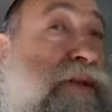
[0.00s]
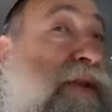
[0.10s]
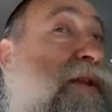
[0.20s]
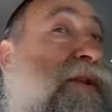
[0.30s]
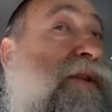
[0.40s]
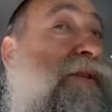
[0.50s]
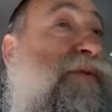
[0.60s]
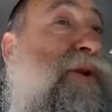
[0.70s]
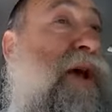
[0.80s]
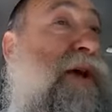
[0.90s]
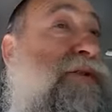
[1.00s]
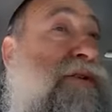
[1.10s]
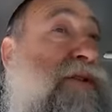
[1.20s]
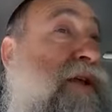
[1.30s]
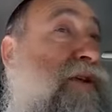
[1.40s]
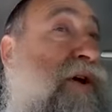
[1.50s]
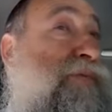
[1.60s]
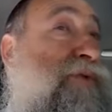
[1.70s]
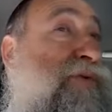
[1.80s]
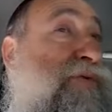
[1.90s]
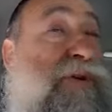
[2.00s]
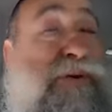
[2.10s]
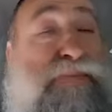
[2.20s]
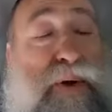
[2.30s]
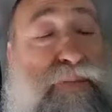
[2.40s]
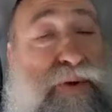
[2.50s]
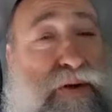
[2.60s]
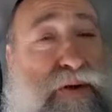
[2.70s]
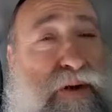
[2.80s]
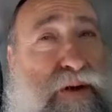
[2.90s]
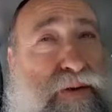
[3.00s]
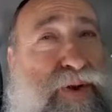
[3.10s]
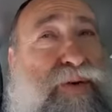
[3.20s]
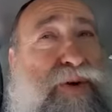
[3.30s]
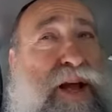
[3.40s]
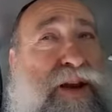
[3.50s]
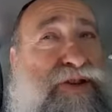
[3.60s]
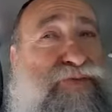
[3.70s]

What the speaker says: then another three nights, and then come to the public menorah lightings.